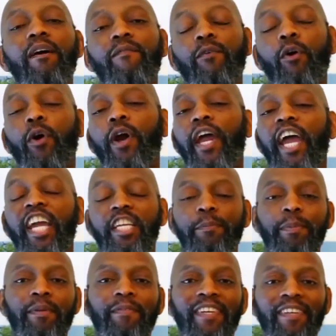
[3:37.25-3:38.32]
For
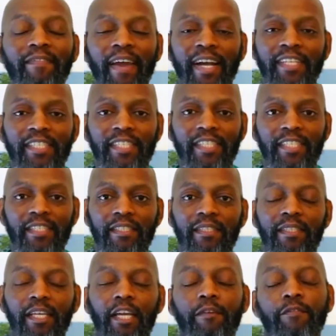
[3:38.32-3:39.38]
HPV vaccine,
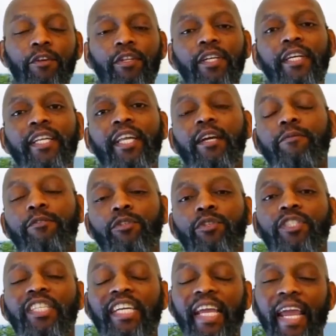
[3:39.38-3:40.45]
if you're looking at
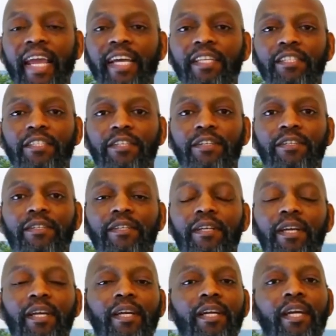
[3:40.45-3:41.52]
reducing cancer
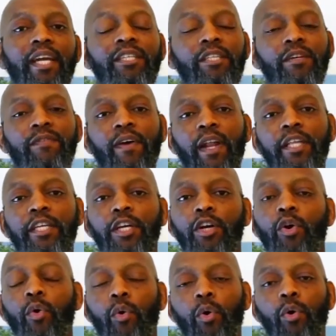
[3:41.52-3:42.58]
and you're following a
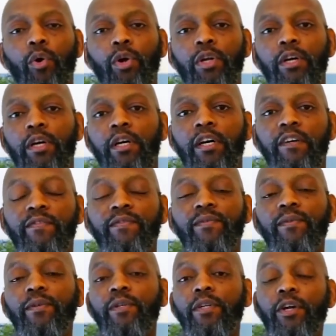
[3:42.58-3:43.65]
cohort of
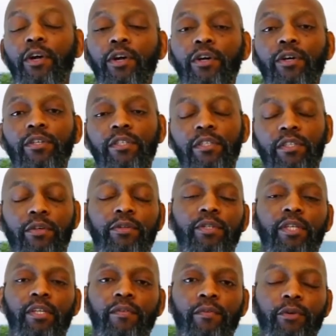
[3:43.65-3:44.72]
girls,
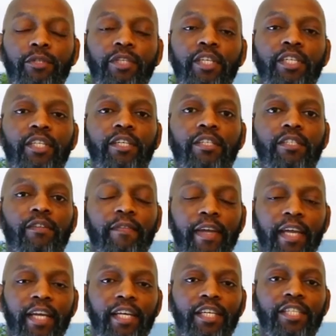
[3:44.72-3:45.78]
13 to 14 years of
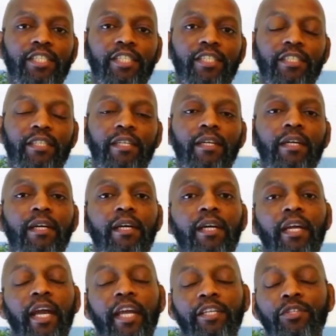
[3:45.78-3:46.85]
age,
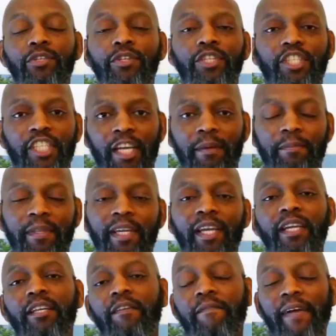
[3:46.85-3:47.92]
and you do the same
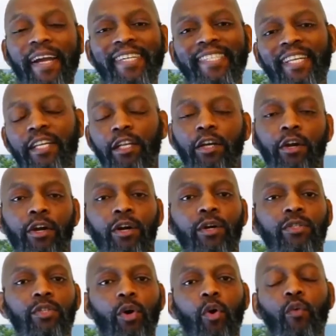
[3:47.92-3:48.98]
thing, you vaccinate the
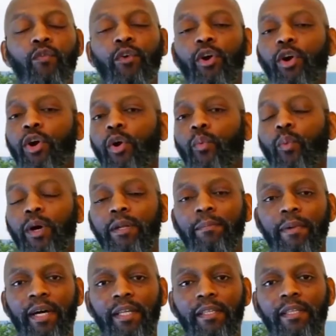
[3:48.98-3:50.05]
girls over 1
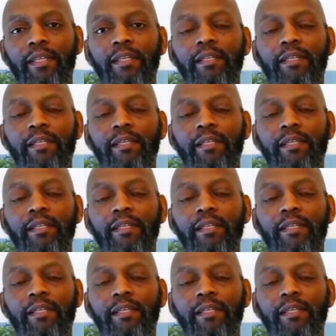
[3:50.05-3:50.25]
month.